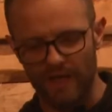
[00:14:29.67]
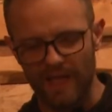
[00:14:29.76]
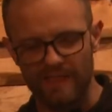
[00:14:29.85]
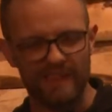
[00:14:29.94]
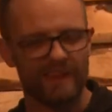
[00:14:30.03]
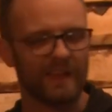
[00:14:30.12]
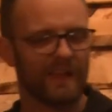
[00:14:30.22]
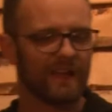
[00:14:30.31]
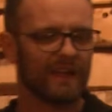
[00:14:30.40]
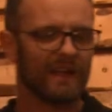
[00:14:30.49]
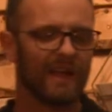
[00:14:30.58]
and then
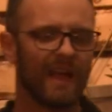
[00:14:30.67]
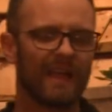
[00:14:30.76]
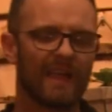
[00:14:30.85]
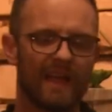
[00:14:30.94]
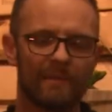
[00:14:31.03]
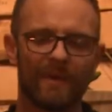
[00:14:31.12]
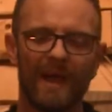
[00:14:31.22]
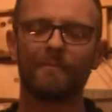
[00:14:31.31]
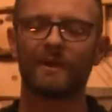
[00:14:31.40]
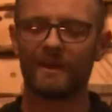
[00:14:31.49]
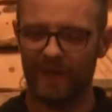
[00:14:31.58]
I'm
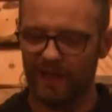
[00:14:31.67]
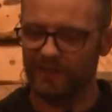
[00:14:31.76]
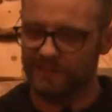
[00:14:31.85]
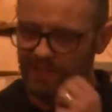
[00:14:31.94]
humble about it,